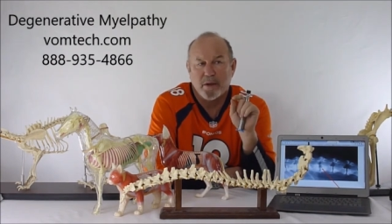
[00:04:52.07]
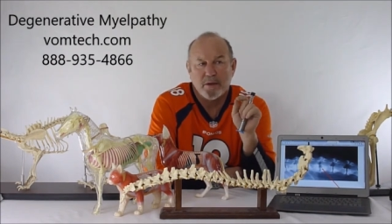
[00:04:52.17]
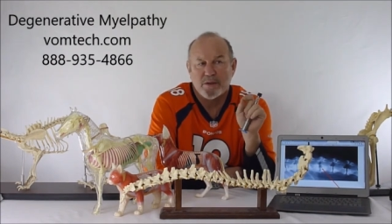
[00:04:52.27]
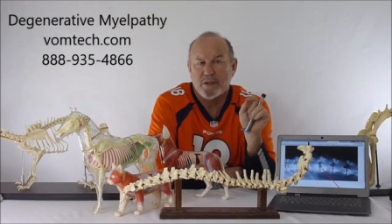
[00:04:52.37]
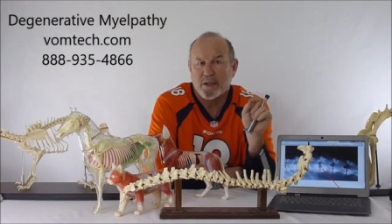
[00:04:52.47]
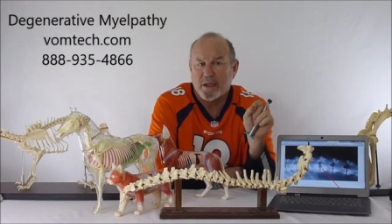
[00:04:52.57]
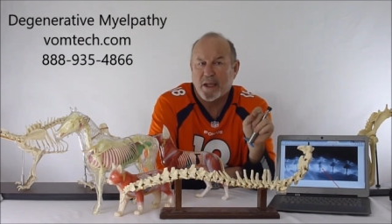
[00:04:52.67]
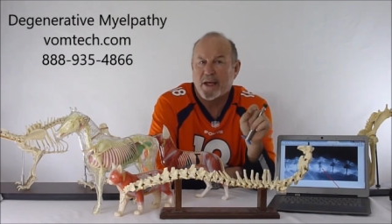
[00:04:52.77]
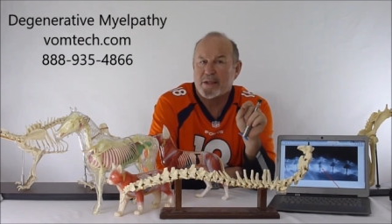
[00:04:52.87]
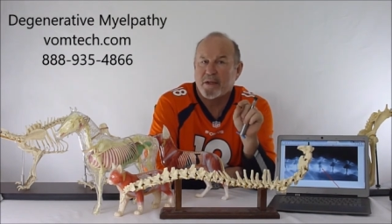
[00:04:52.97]
you'll see the
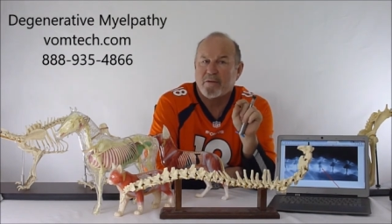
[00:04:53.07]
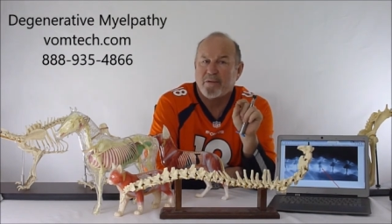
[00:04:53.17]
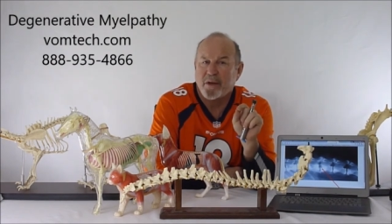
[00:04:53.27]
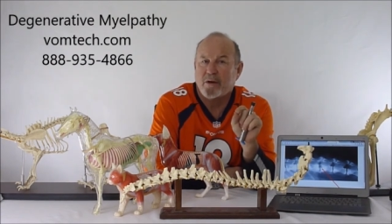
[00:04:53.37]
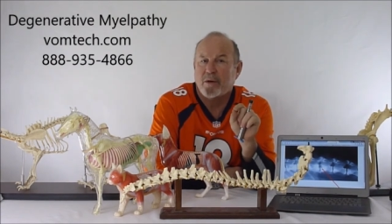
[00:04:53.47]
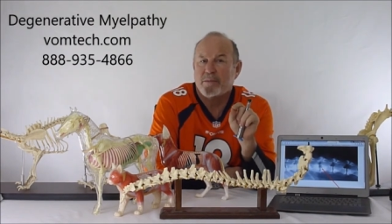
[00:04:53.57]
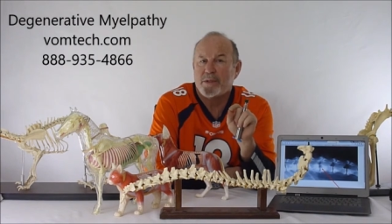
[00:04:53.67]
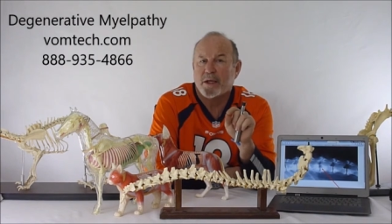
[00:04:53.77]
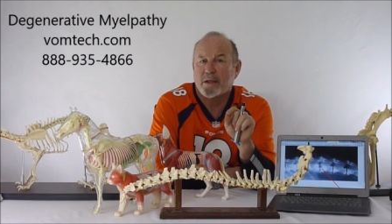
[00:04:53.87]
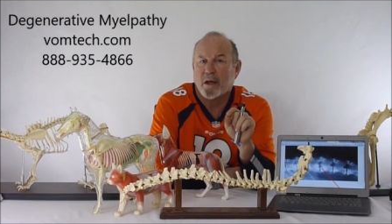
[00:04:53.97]
classic VOM
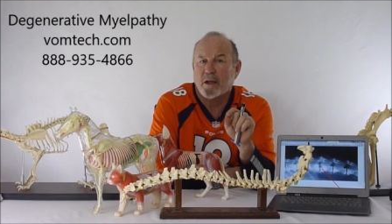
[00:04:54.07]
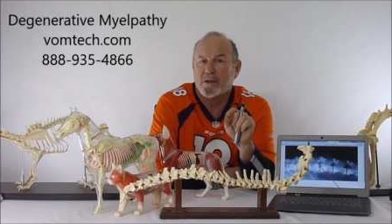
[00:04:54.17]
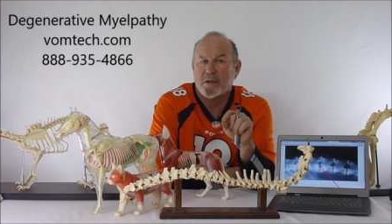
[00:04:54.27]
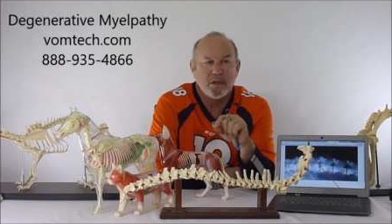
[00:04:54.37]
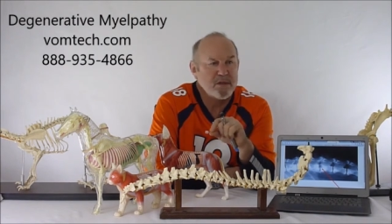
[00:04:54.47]
technology.